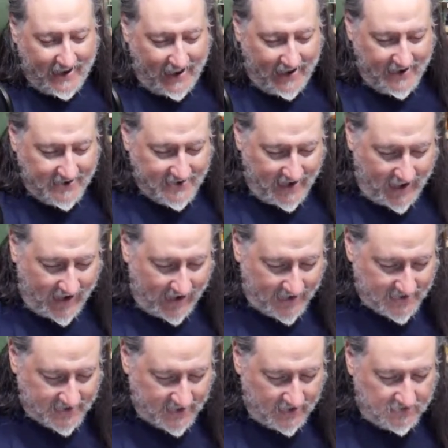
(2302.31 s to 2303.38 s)
to
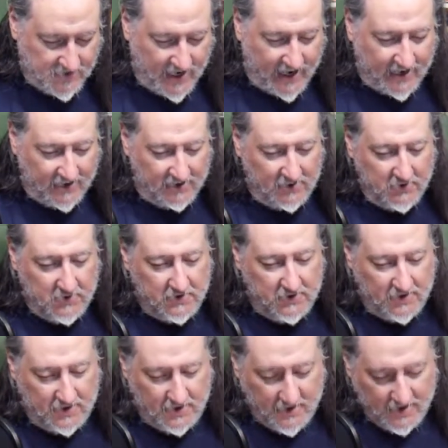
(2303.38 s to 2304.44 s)
see if Jack included
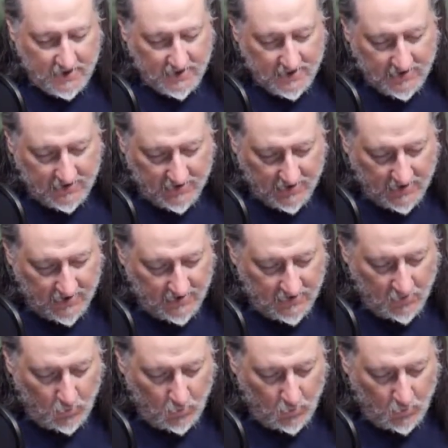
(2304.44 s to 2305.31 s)
the